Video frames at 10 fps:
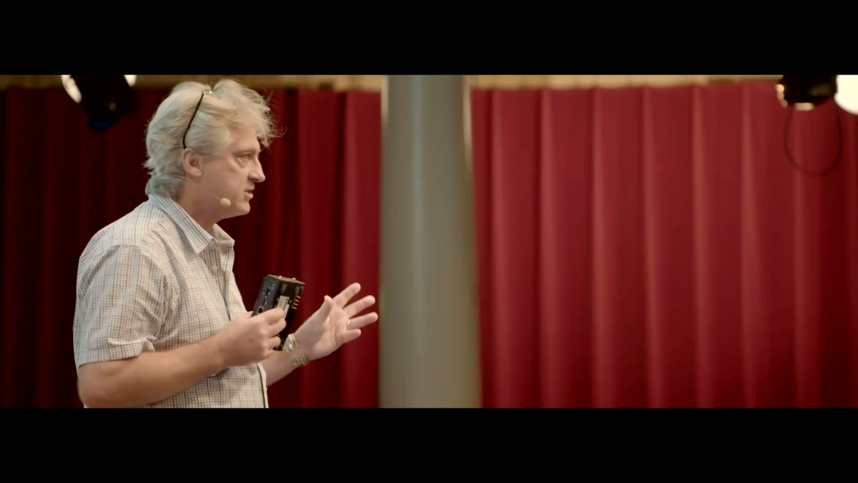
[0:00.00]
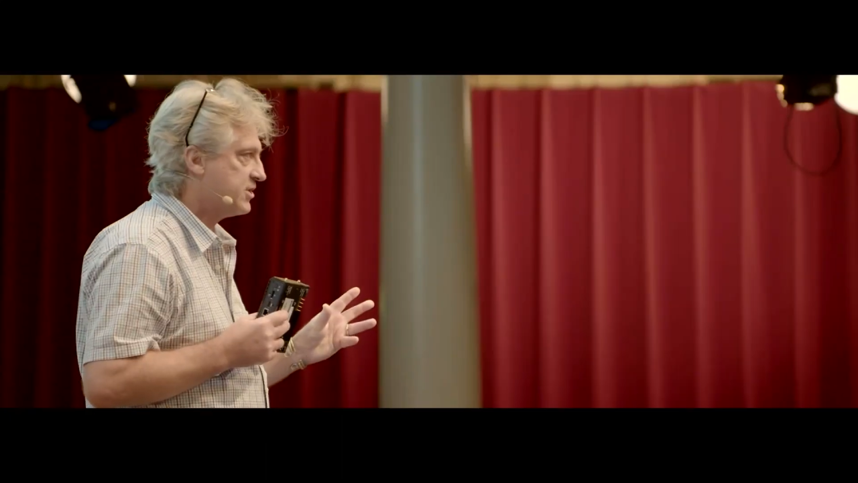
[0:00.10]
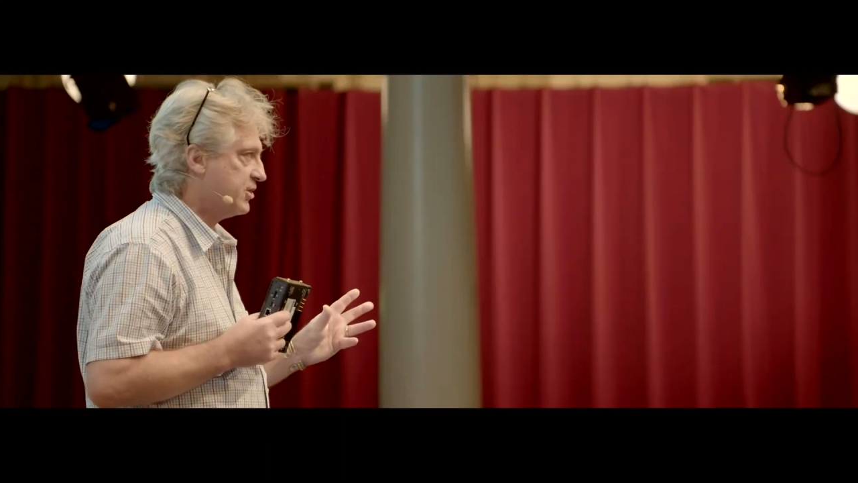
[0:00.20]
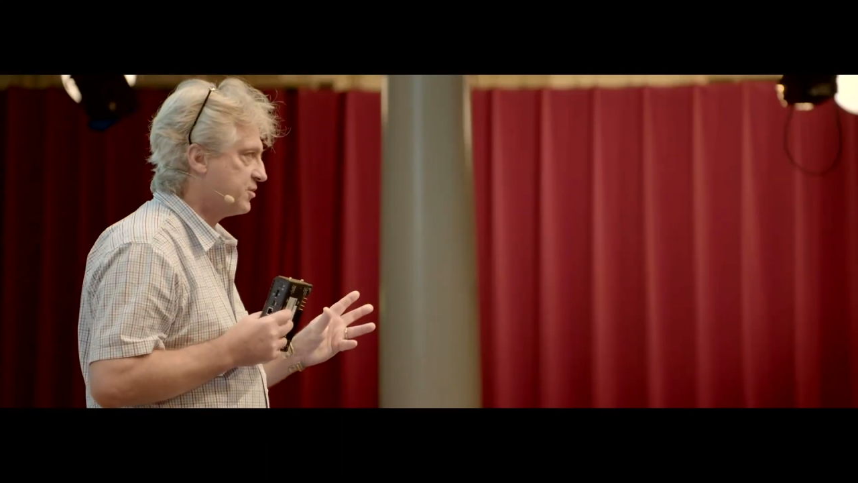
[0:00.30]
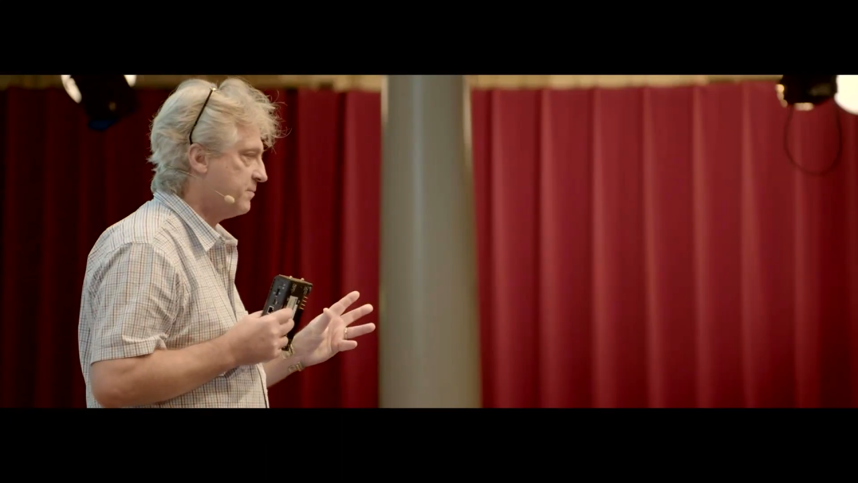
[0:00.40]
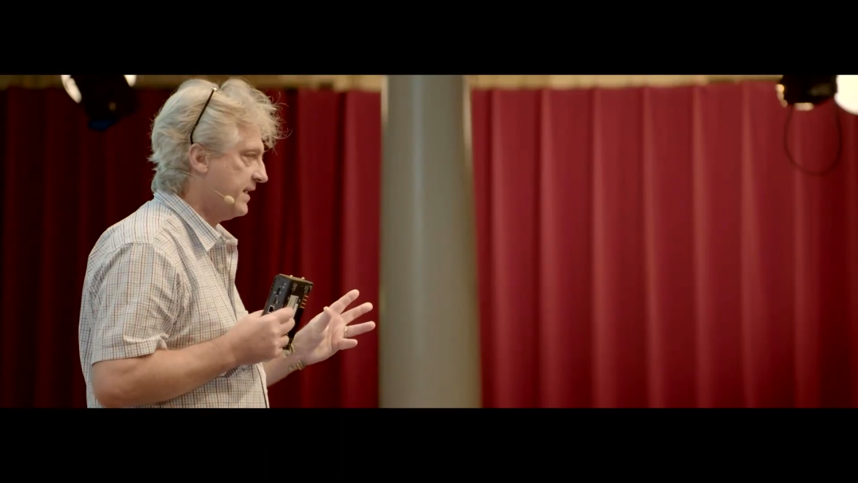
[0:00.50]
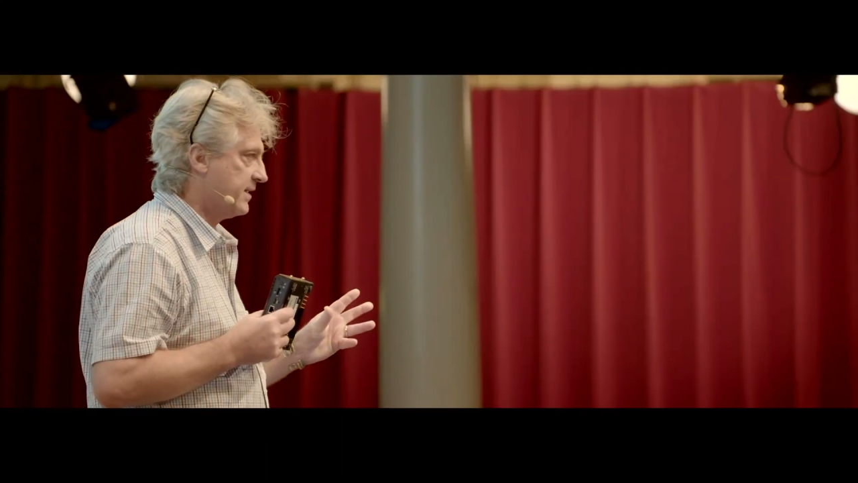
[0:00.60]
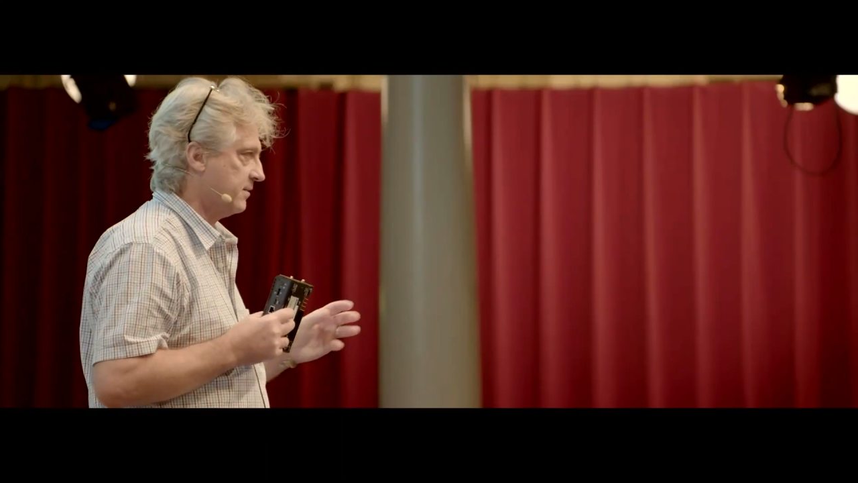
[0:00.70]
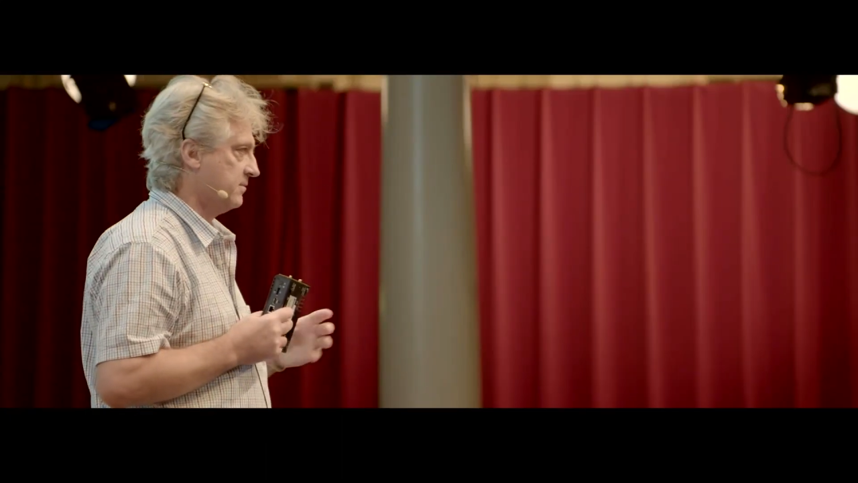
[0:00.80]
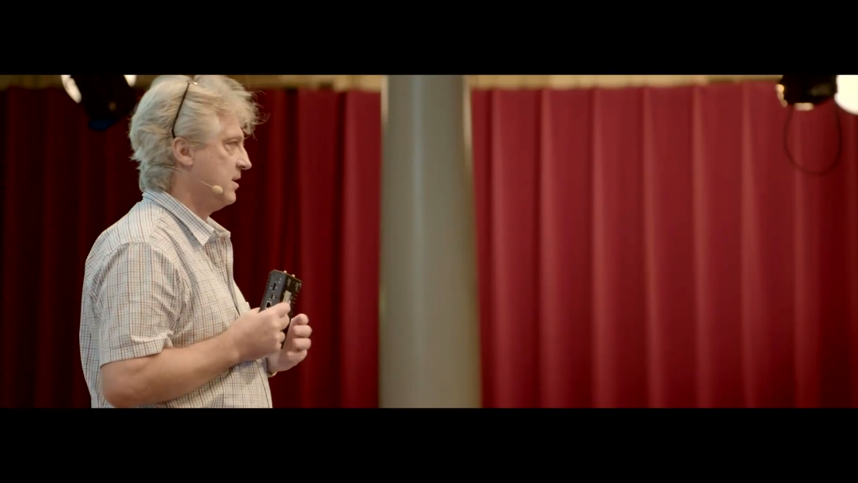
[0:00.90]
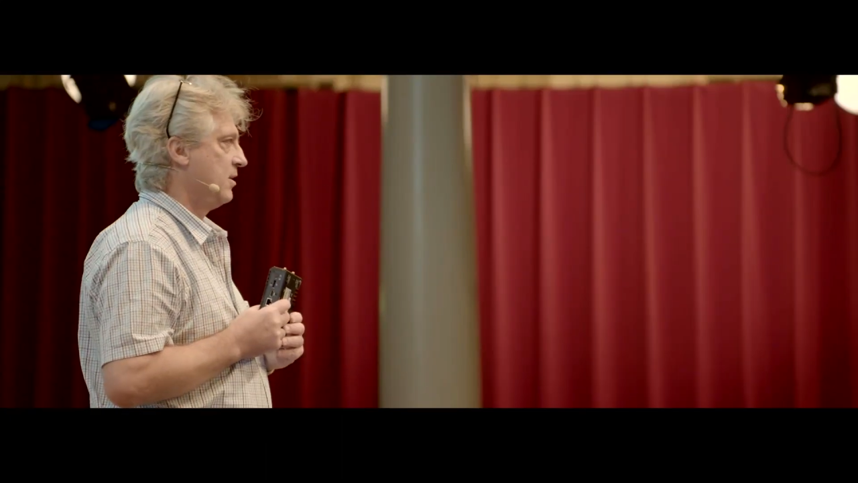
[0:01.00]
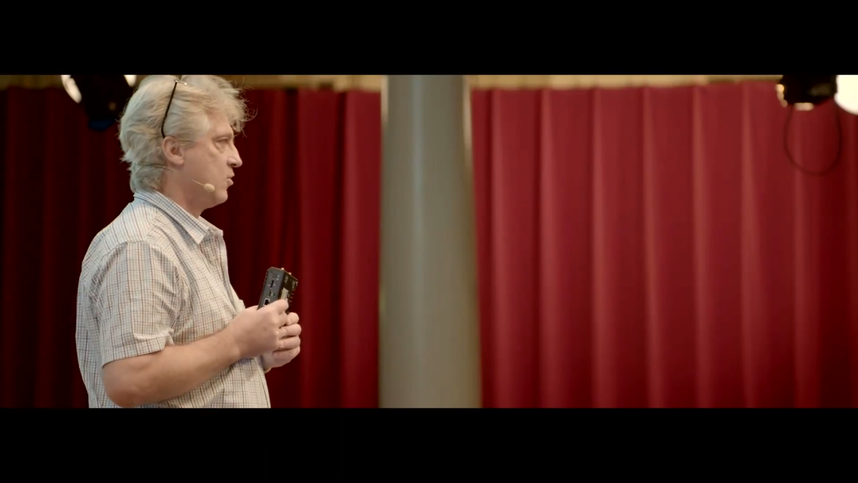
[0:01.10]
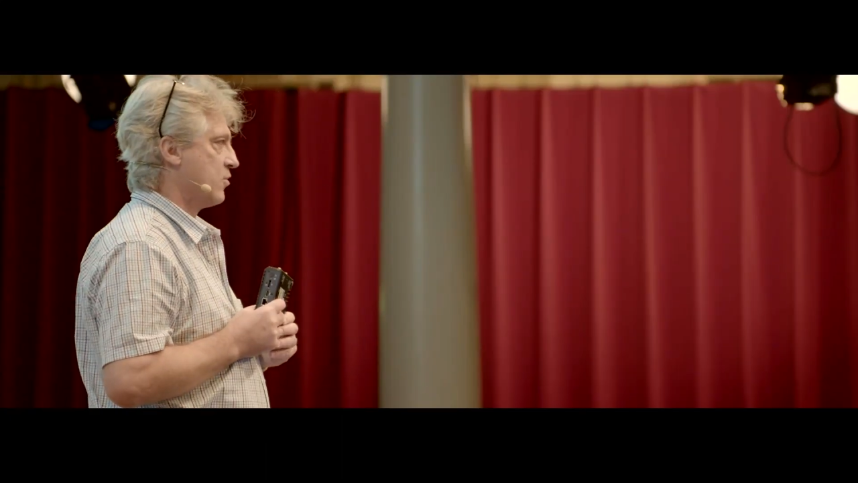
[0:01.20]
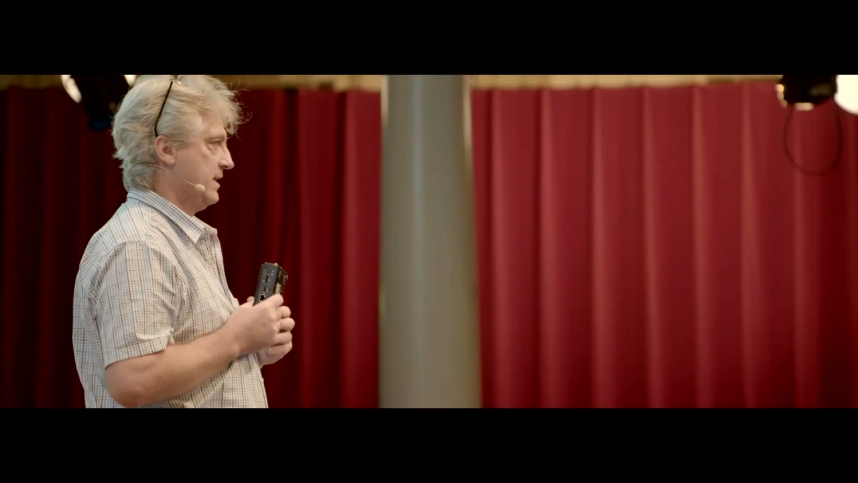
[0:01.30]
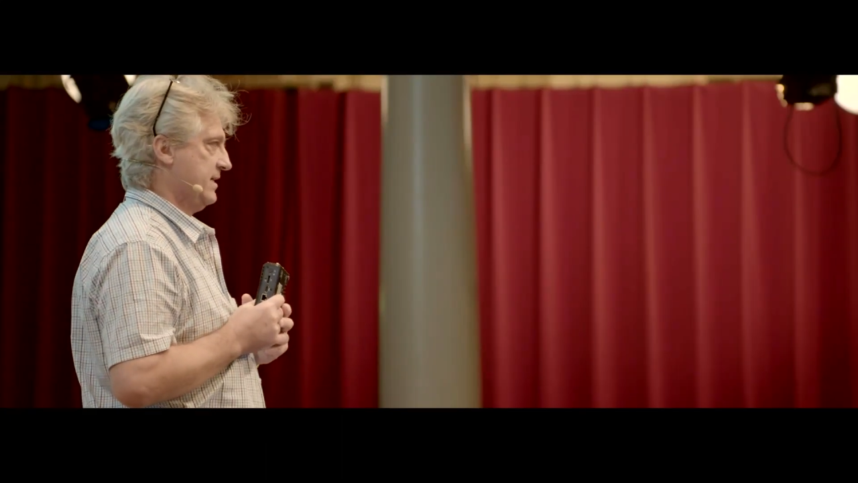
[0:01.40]
decision-making,
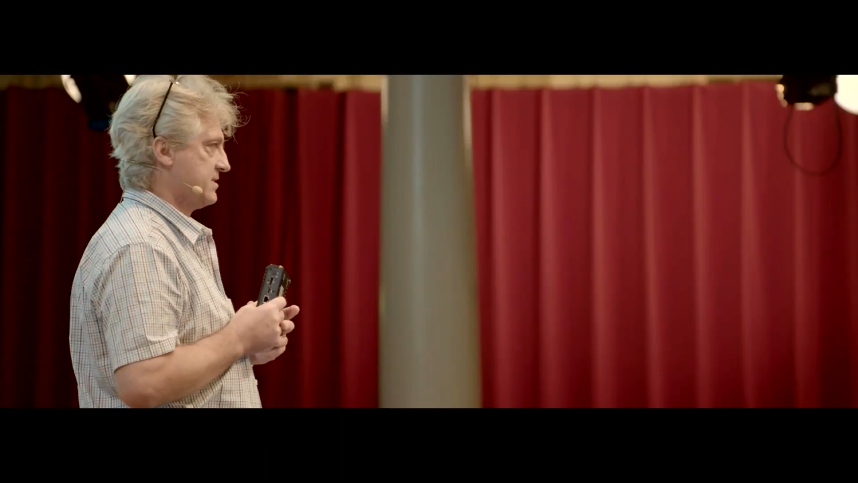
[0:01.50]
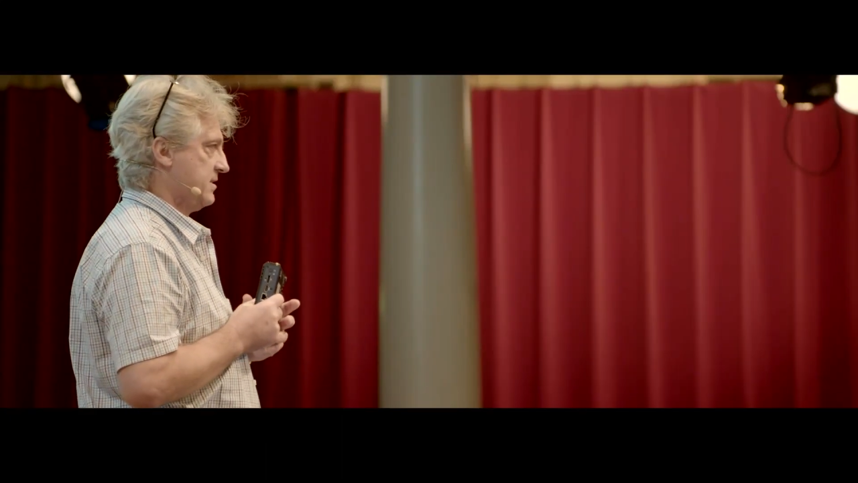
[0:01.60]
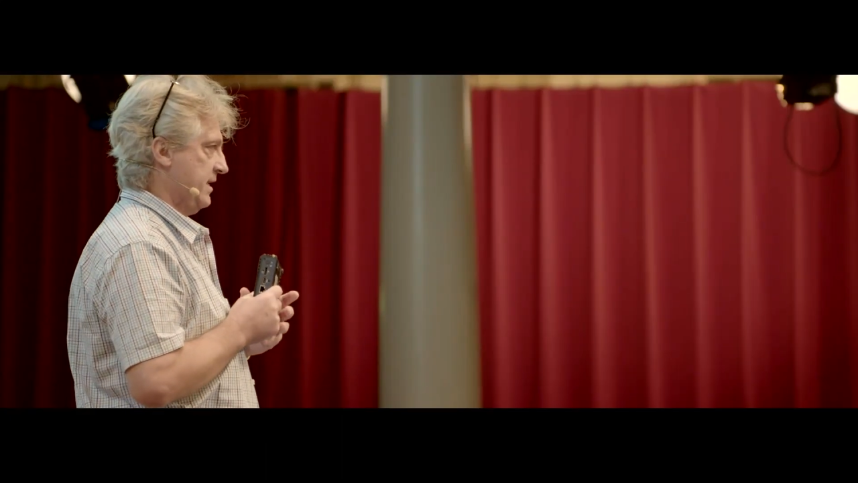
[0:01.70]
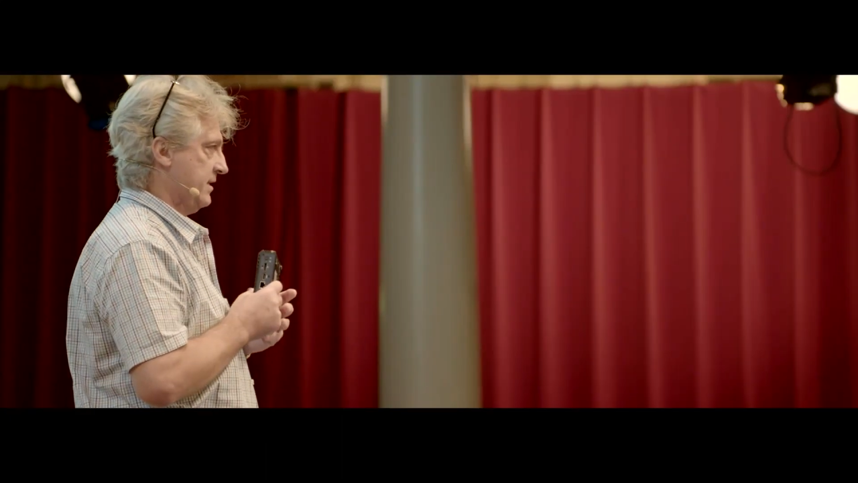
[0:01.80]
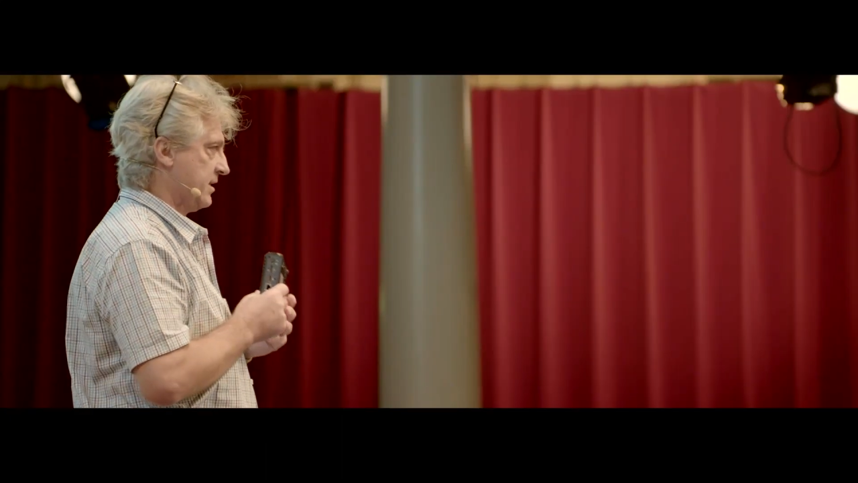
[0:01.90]
or at least an